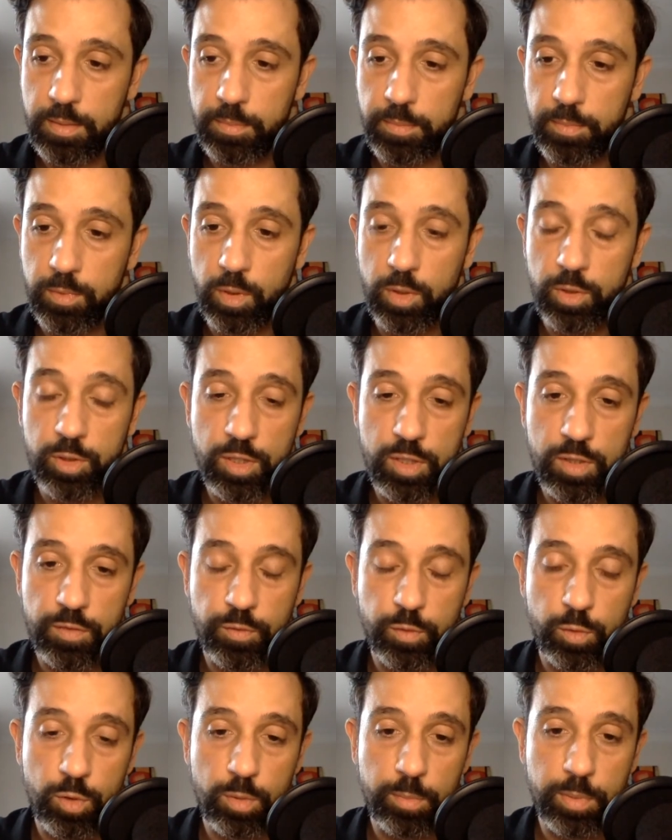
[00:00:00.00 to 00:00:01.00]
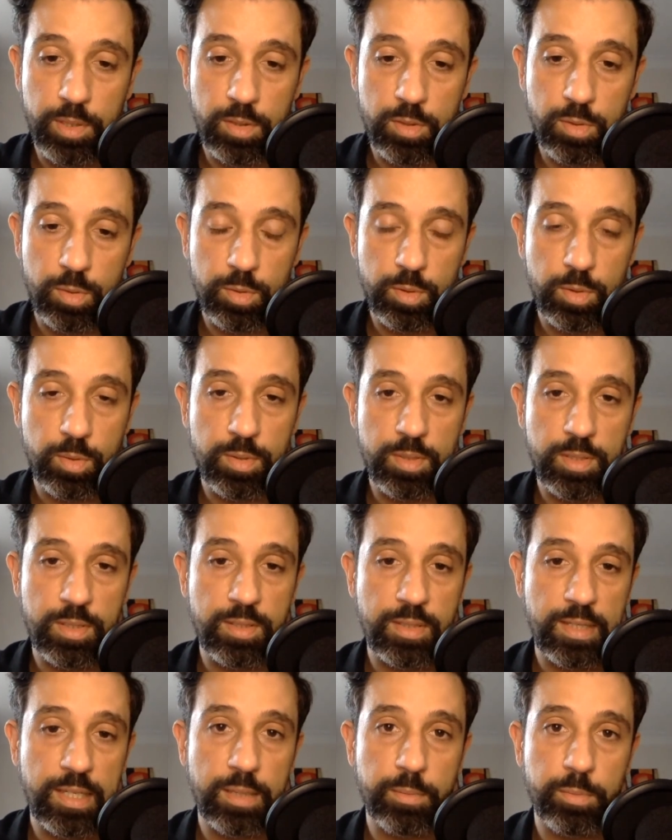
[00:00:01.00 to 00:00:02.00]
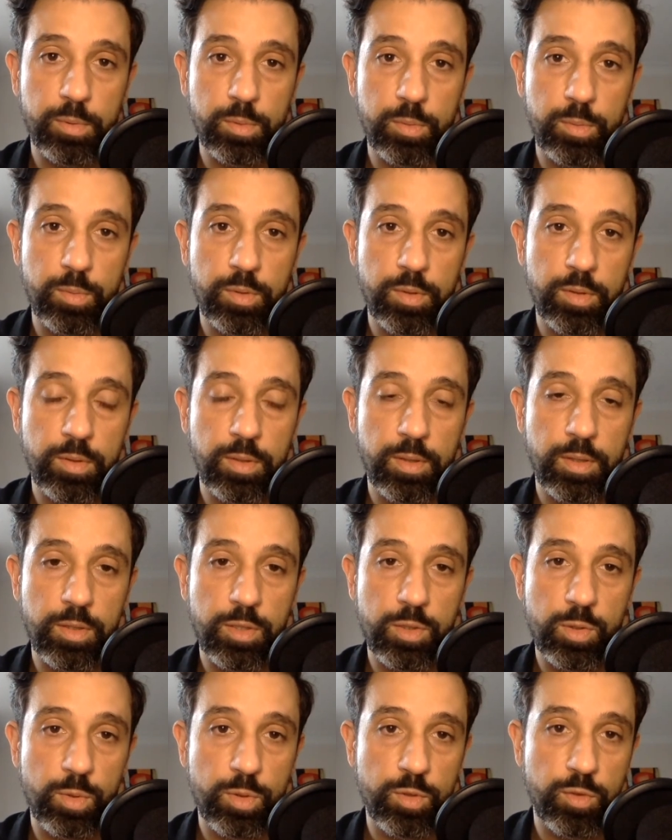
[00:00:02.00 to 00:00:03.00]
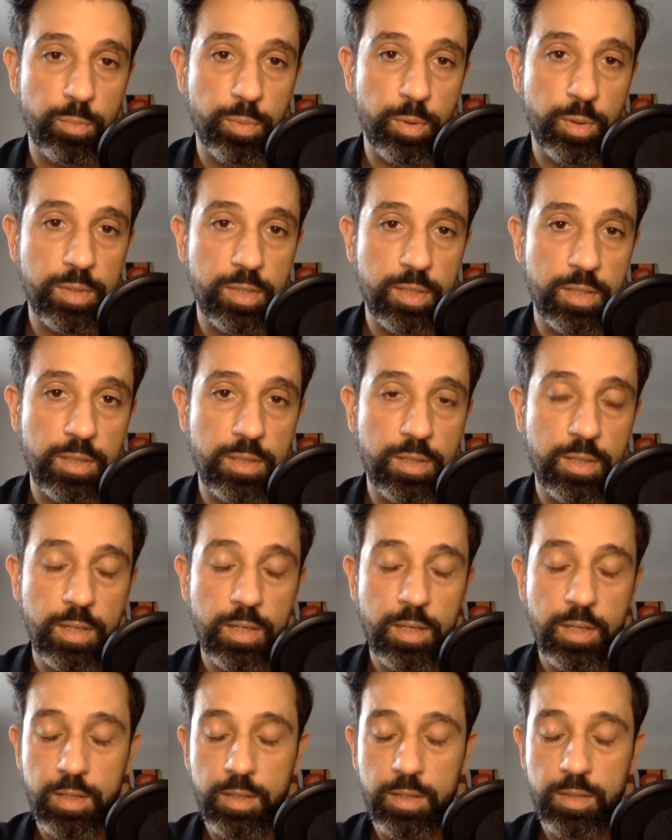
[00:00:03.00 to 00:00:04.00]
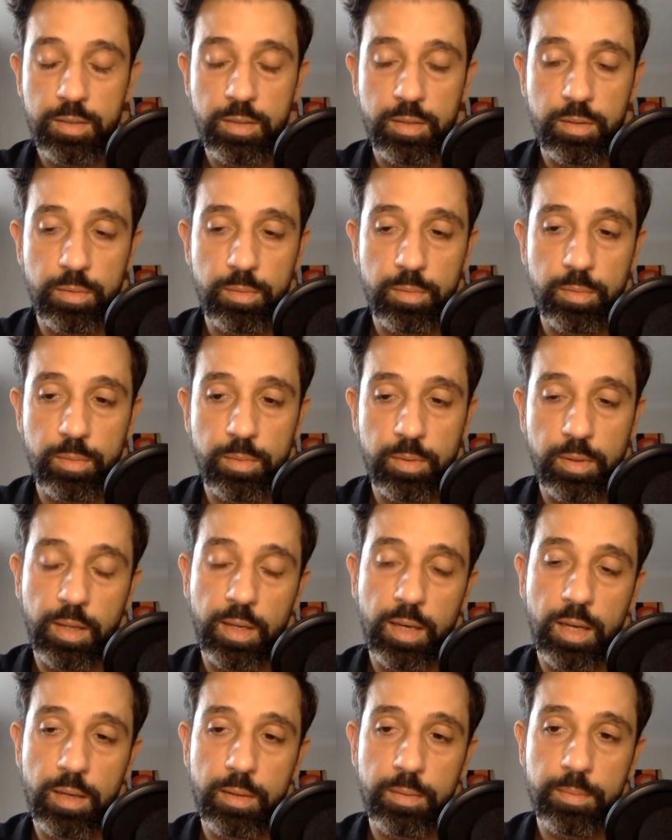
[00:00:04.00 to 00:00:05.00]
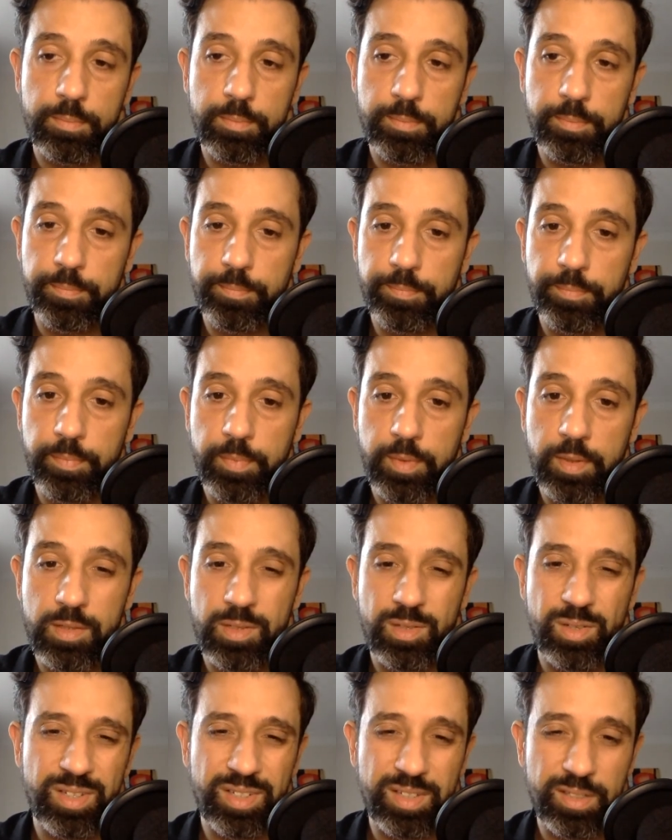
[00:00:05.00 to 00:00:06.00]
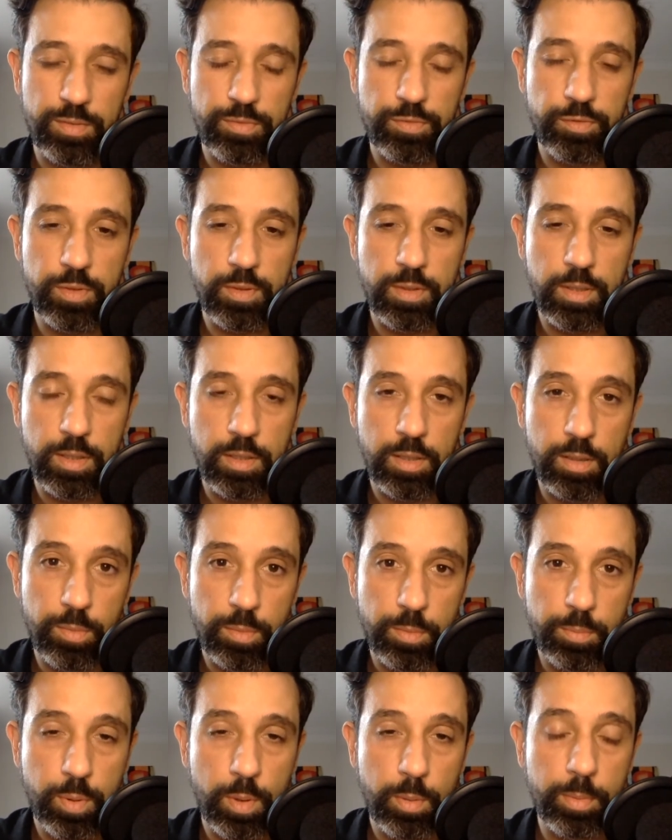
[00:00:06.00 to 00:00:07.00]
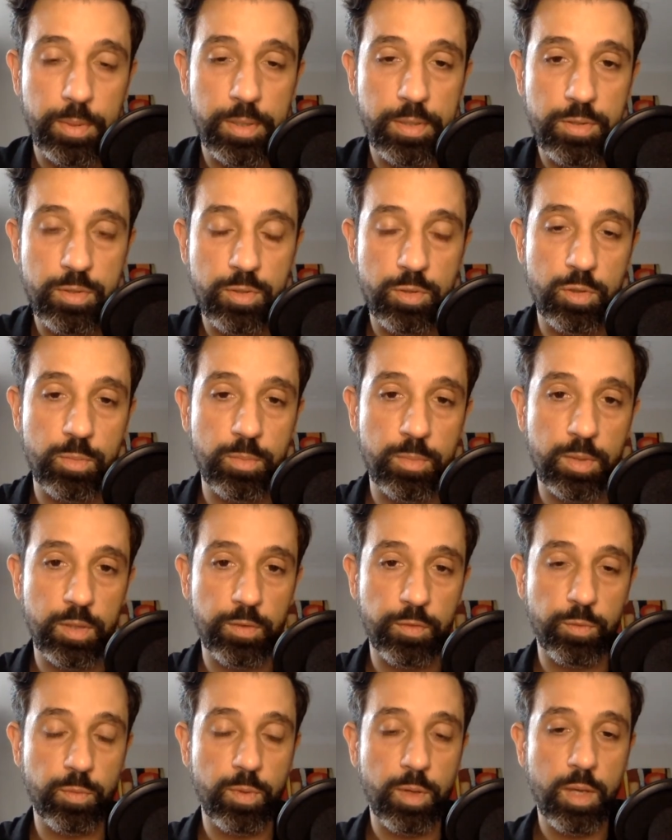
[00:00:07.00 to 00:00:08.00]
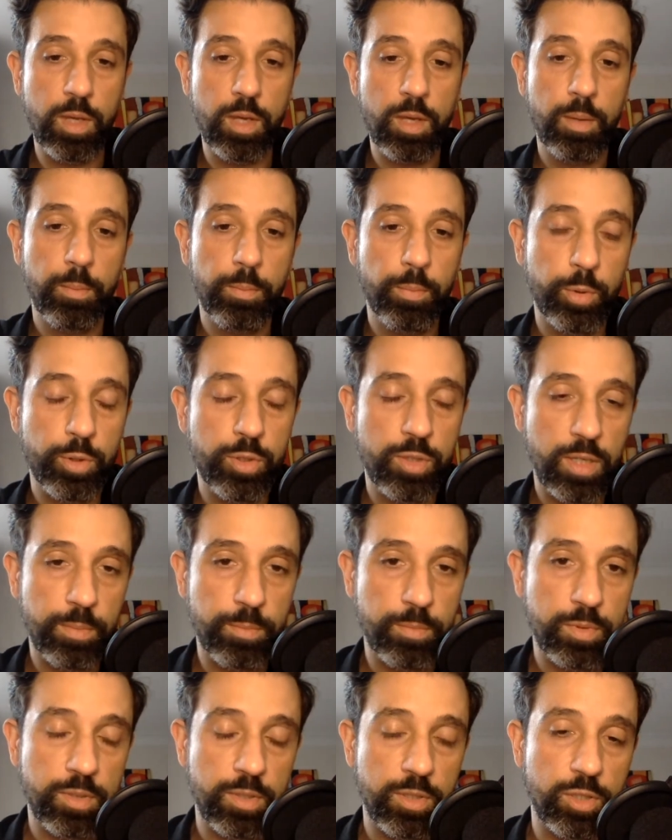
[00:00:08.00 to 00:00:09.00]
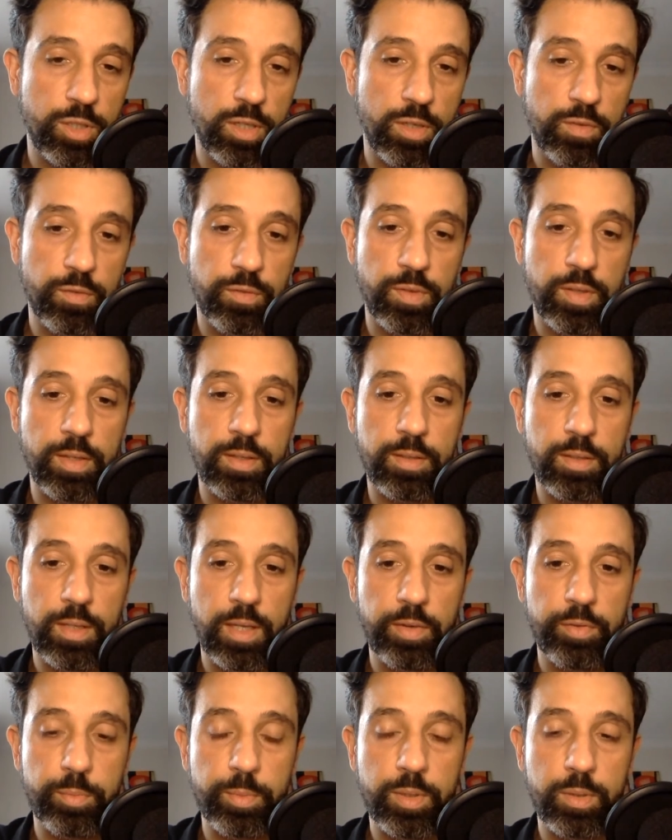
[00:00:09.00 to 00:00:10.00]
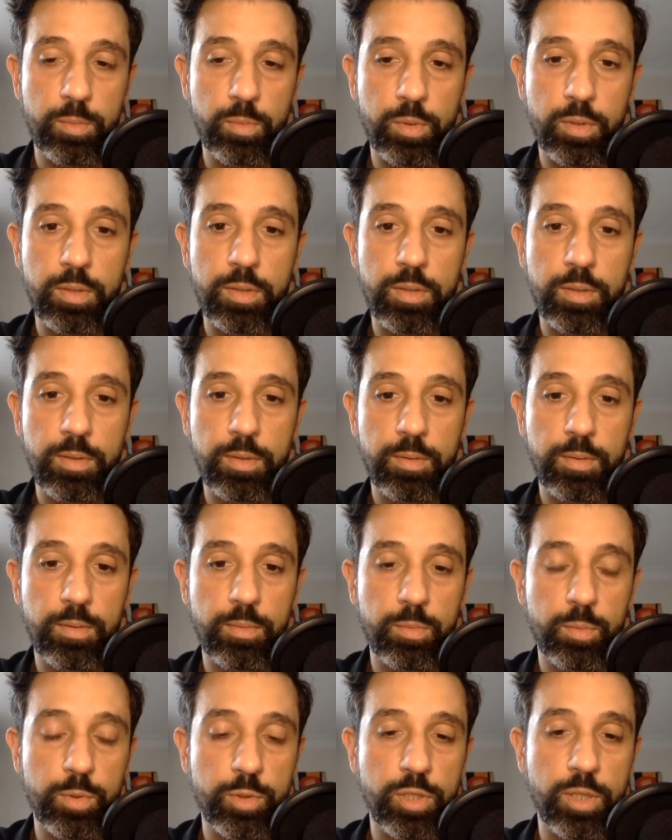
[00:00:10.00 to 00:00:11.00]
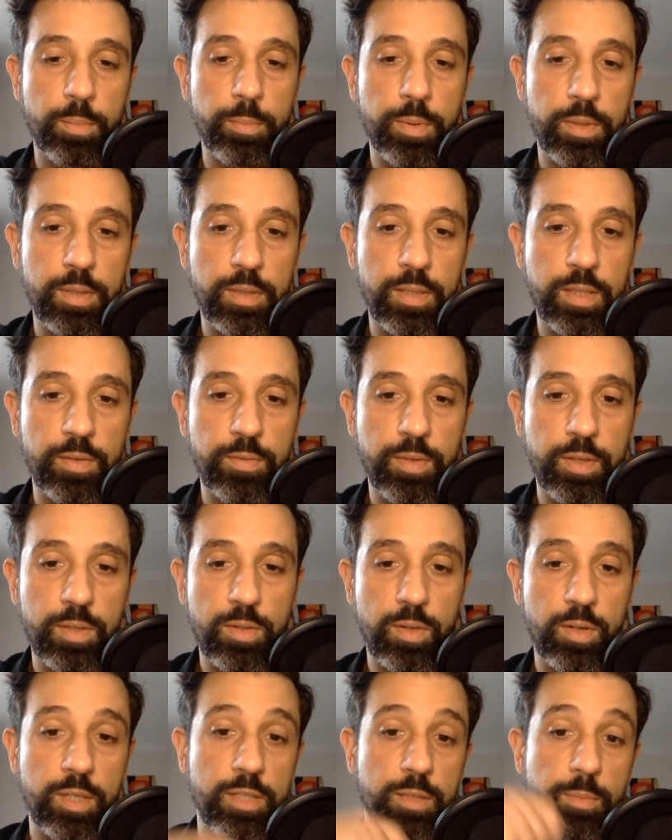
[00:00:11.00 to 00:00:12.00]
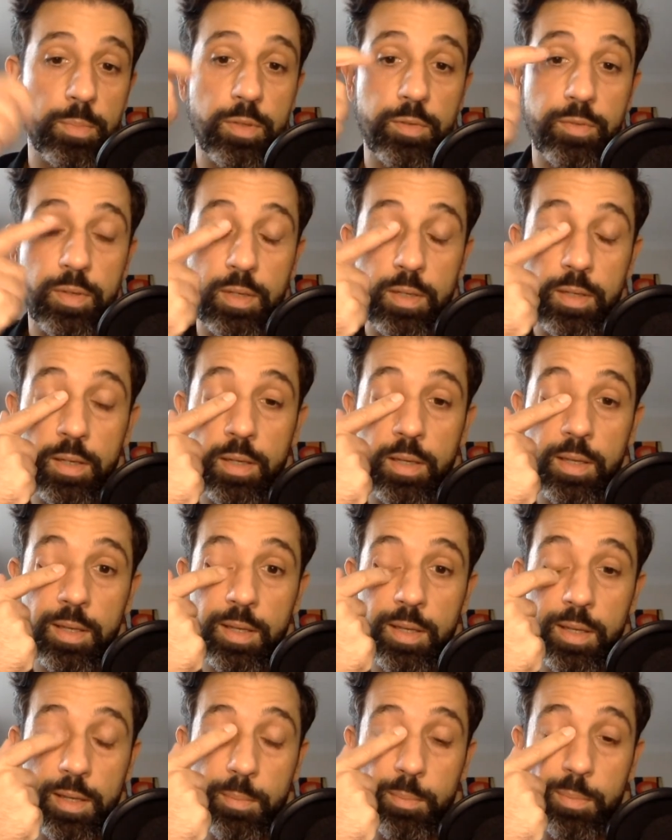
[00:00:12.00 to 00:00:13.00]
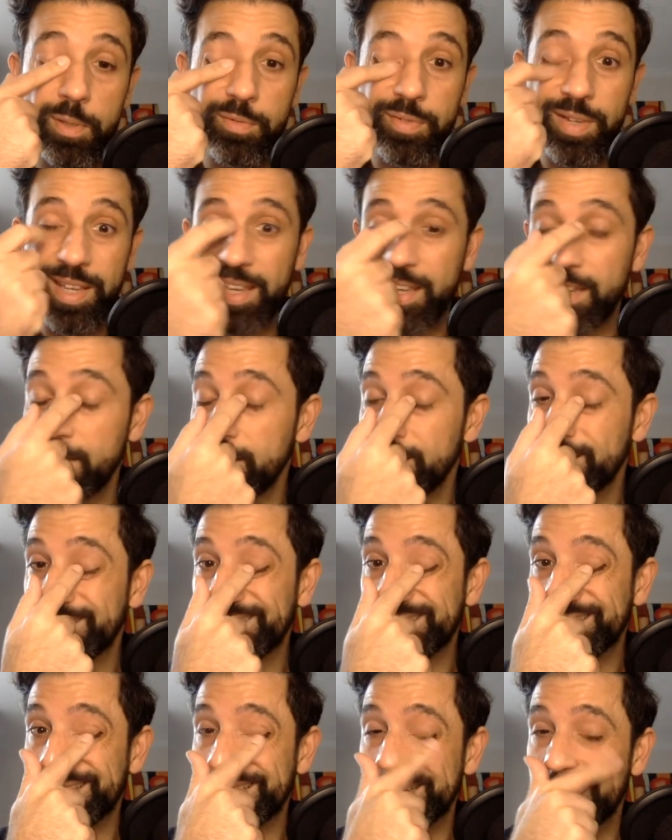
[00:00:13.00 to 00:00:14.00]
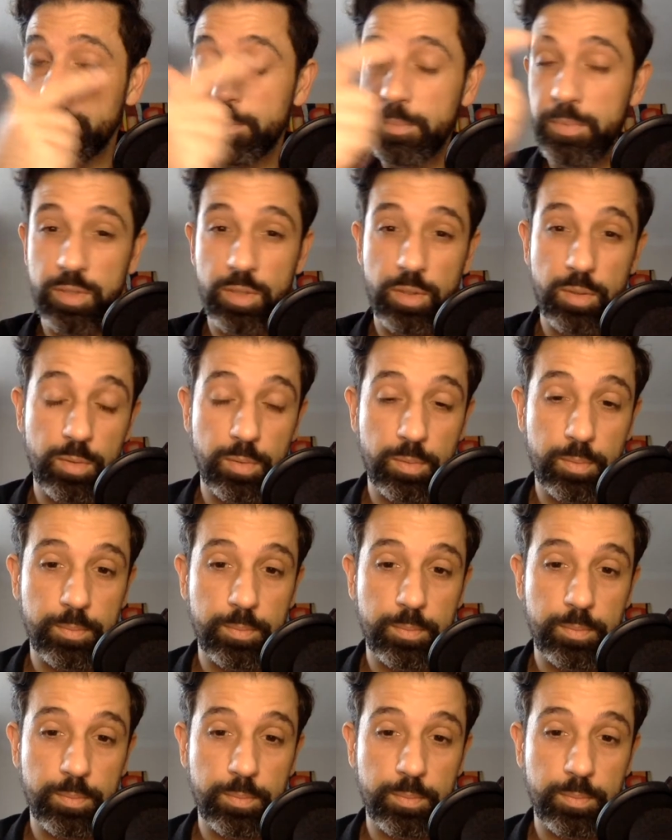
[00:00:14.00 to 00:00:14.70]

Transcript: not just food, but it's also a sustainable source of protein. So they are slightly different, and I would probably assume, if push comes to shove, that the government would jump in and give these guys a bit of a hand. So